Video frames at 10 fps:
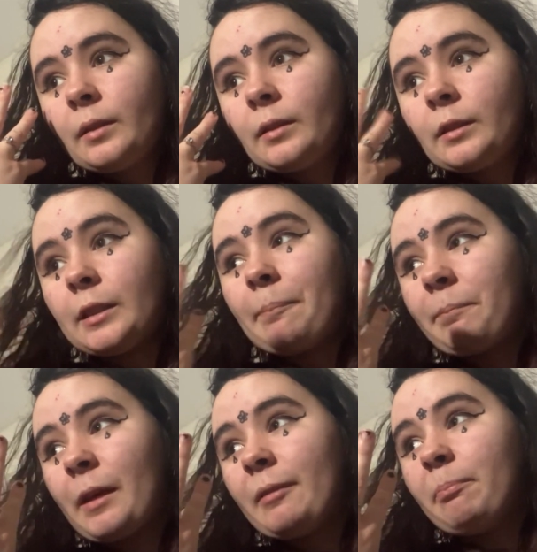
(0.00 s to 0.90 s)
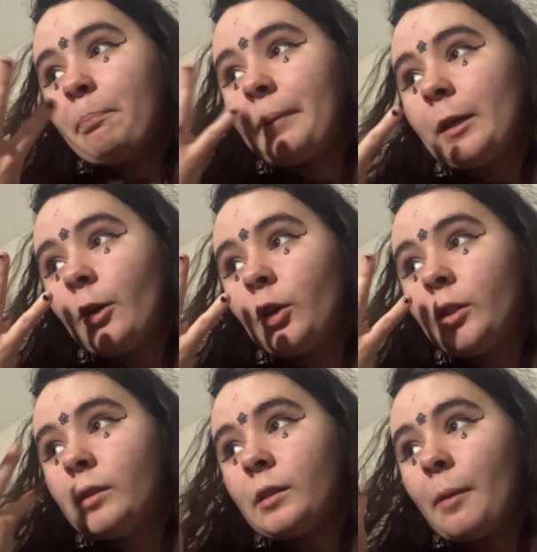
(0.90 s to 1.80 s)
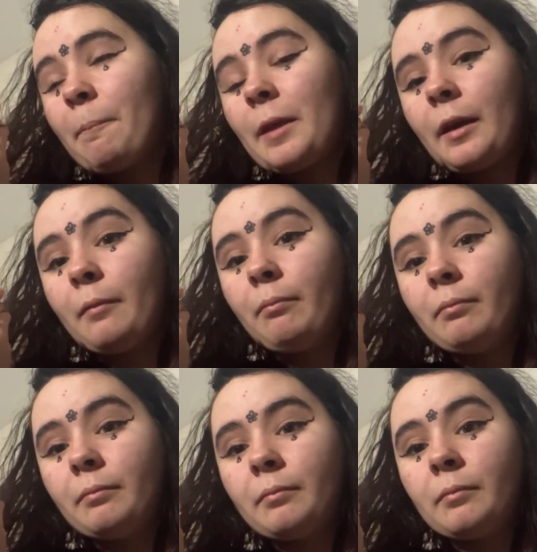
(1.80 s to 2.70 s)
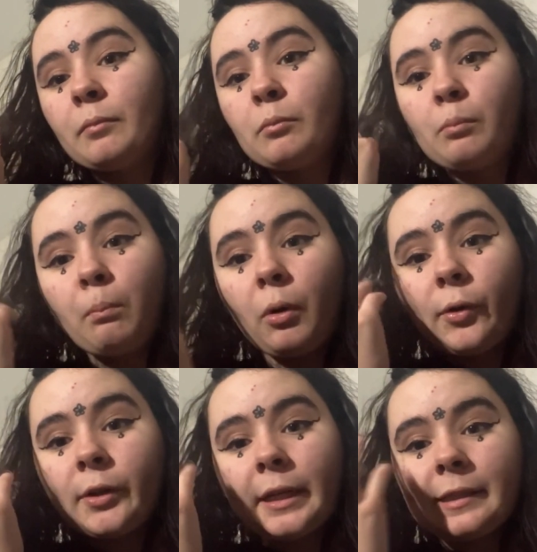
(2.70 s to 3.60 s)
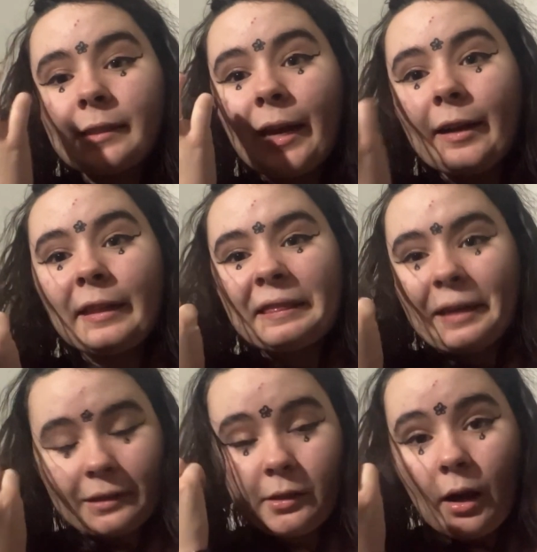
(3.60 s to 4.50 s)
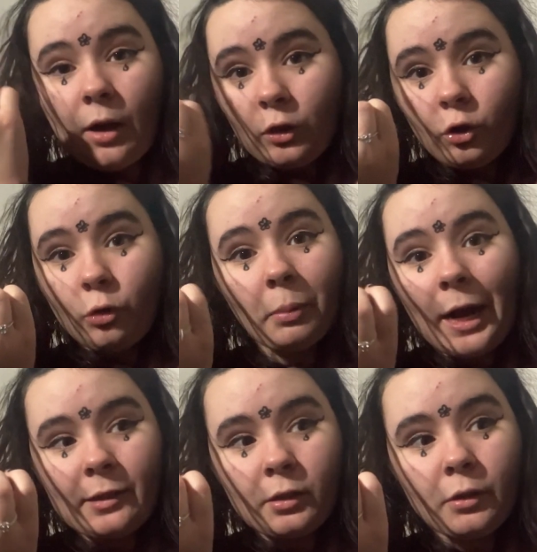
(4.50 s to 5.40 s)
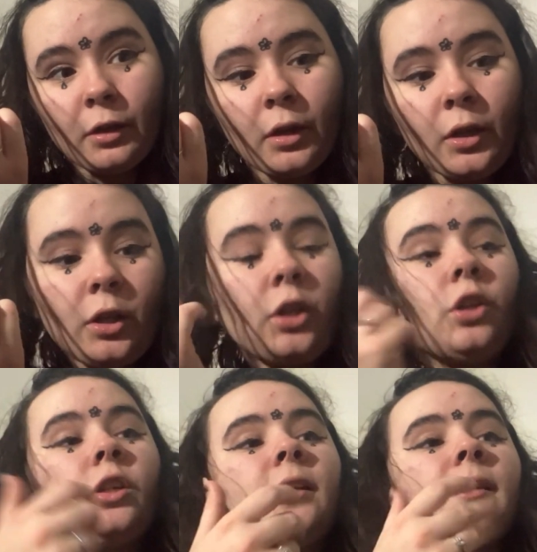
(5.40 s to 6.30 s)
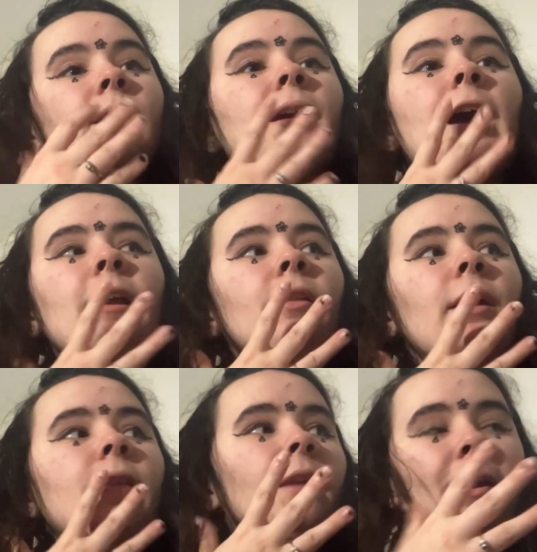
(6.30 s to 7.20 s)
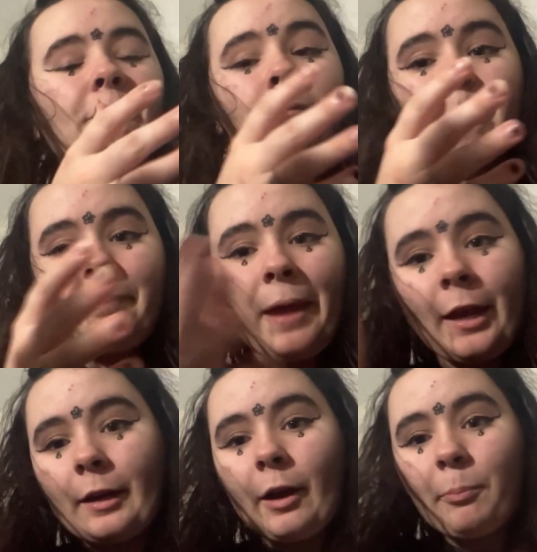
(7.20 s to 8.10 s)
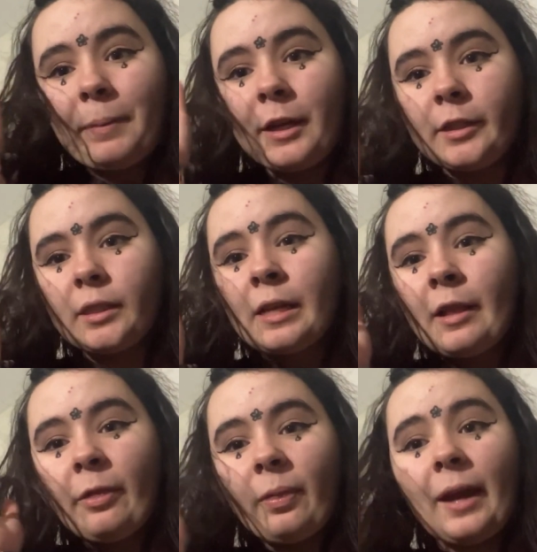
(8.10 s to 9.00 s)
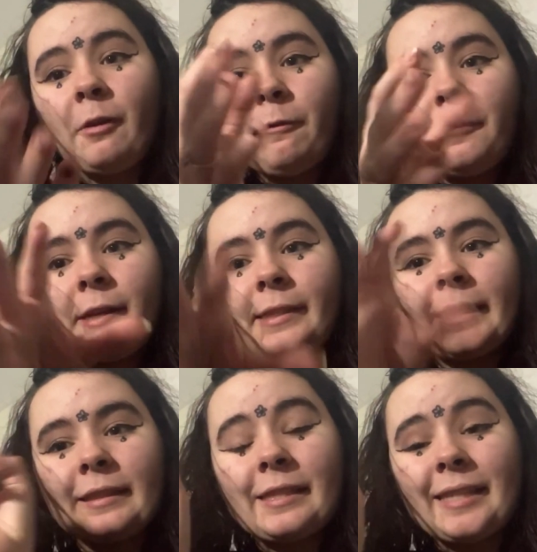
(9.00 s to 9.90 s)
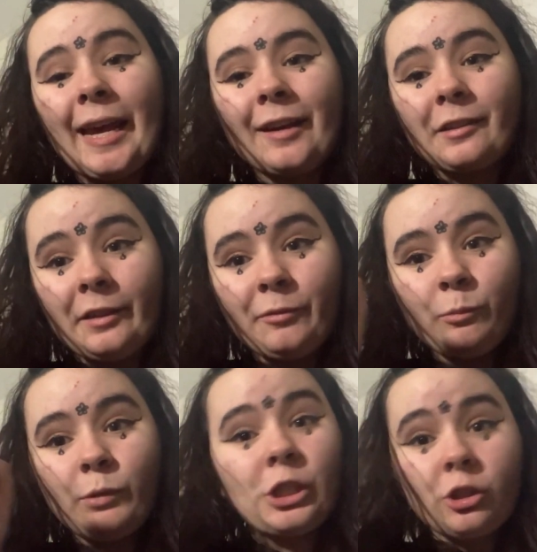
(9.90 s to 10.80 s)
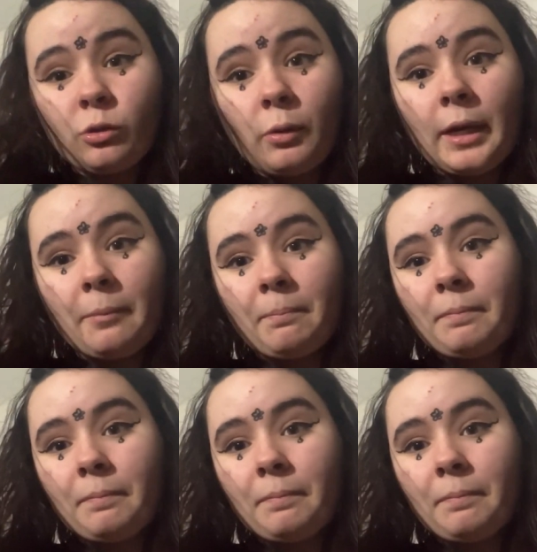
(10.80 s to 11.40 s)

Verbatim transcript: something bigger, something more exciting that's on the horizon. You just gotta let life pan out because life isn't stagnant, which is great.